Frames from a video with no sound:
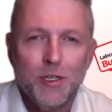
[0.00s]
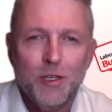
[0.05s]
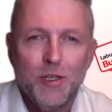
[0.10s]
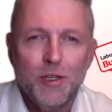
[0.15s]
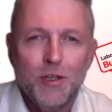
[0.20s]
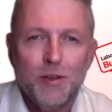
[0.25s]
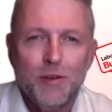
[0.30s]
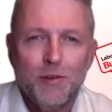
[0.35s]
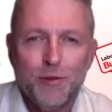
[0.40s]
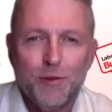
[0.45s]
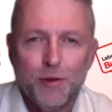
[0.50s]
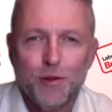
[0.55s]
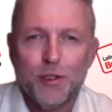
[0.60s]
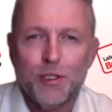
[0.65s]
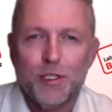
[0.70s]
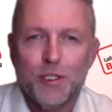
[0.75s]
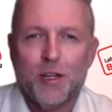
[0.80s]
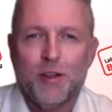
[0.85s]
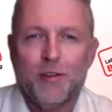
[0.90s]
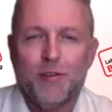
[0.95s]
for the
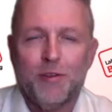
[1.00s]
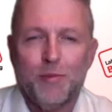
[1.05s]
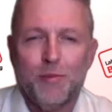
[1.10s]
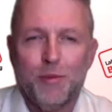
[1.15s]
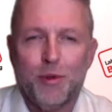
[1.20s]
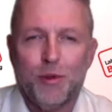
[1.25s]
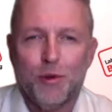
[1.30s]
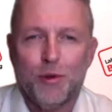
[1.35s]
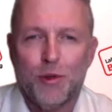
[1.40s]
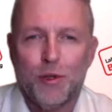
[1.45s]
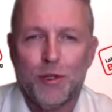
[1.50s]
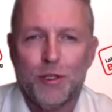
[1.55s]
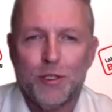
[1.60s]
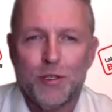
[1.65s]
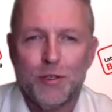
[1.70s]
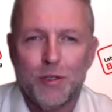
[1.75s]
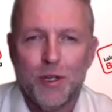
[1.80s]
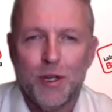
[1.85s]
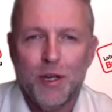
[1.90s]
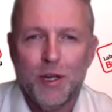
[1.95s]
self-employed
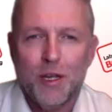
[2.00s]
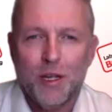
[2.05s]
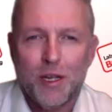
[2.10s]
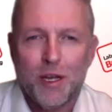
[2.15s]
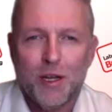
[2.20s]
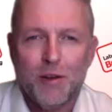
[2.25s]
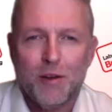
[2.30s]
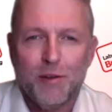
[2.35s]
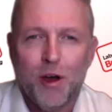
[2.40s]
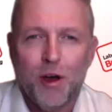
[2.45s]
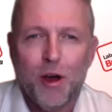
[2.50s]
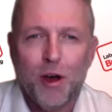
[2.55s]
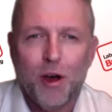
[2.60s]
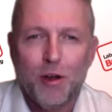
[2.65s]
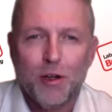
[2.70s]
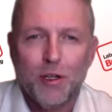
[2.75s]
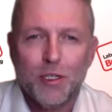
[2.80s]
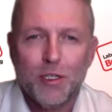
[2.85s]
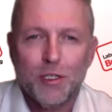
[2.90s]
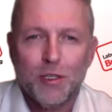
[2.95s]
to kind of
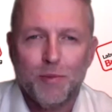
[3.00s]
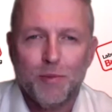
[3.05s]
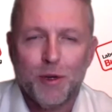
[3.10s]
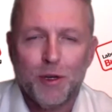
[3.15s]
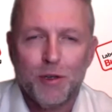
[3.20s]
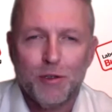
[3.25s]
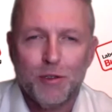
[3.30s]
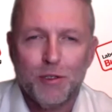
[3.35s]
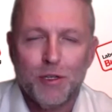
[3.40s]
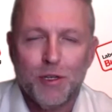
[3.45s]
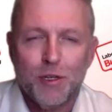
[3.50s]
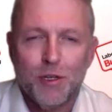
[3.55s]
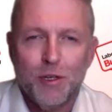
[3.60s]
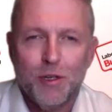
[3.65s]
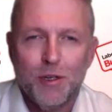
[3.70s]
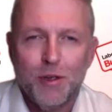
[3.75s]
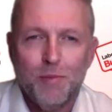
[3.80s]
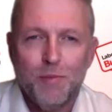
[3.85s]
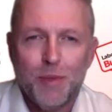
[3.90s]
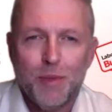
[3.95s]
harness the
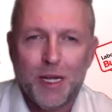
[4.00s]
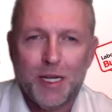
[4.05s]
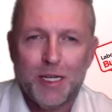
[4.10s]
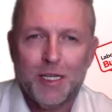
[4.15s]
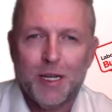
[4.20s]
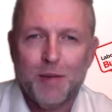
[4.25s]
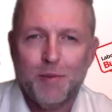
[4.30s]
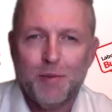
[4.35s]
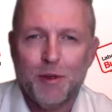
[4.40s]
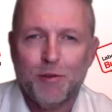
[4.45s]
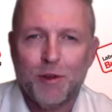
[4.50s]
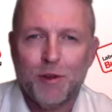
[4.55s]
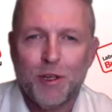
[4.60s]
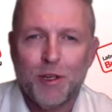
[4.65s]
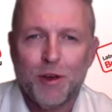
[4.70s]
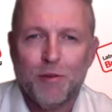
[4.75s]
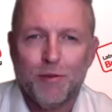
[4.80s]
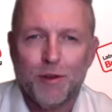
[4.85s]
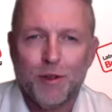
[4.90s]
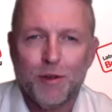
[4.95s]
post-pandemic
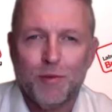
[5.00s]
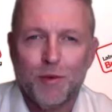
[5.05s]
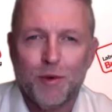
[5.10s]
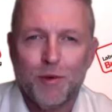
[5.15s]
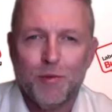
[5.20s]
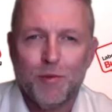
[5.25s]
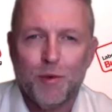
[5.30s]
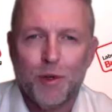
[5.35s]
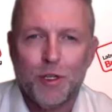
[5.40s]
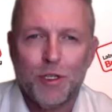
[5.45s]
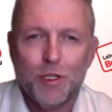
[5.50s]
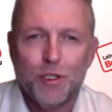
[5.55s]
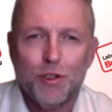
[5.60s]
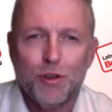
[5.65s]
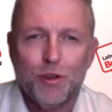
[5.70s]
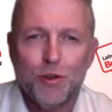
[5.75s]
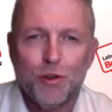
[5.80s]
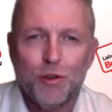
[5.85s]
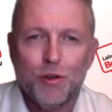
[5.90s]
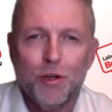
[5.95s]
recovery? And what is
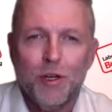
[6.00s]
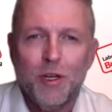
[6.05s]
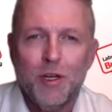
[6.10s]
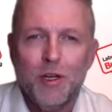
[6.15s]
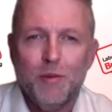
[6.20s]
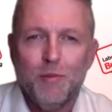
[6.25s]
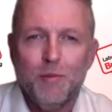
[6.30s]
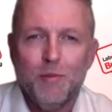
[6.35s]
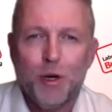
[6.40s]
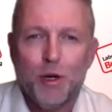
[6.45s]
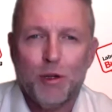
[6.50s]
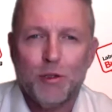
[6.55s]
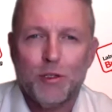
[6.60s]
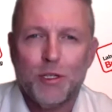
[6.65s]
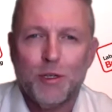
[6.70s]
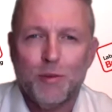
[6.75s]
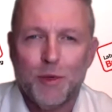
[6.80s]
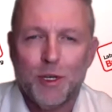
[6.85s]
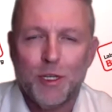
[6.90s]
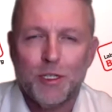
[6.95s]
your policy
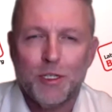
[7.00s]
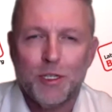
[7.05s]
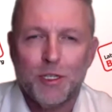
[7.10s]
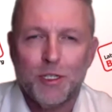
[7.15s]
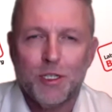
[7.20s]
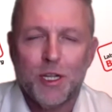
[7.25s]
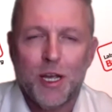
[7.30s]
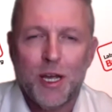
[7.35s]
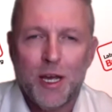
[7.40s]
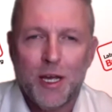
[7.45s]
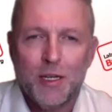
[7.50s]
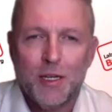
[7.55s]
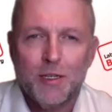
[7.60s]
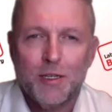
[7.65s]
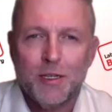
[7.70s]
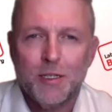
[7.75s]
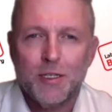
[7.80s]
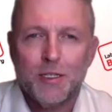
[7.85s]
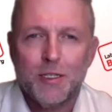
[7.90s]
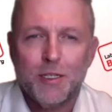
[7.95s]
message to Ed and
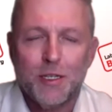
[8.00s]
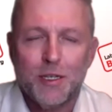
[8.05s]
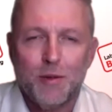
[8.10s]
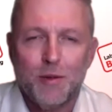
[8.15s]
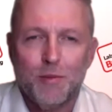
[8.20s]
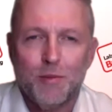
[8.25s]
his team?